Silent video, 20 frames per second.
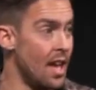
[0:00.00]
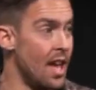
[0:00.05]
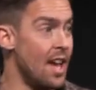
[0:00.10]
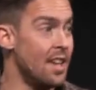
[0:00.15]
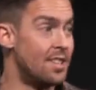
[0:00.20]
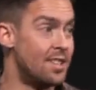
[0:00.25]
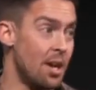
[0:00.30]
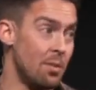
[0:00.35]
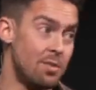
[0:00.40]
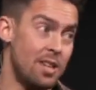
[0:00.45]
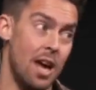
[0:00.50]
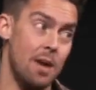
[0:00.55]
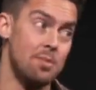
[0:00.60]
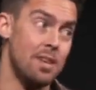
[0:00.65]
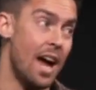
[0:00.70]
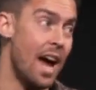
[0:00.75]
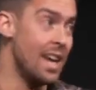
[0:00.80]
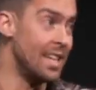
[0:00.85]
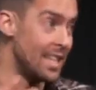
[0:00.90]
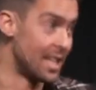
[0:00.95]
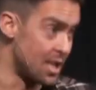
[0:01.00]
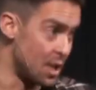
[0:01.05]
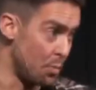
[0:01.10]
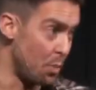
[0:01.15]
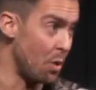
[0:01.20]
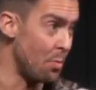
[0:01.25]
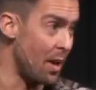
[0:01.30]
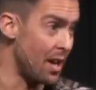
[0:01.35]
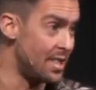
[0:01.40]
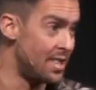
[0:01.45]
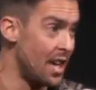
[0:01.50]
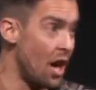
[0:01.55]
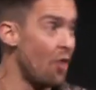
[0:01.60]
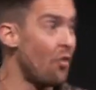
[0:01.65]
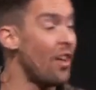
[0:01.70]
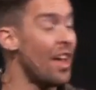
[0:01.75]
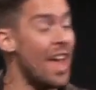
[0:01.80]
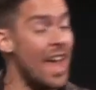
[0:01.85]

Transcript: And sometimes I discipline myself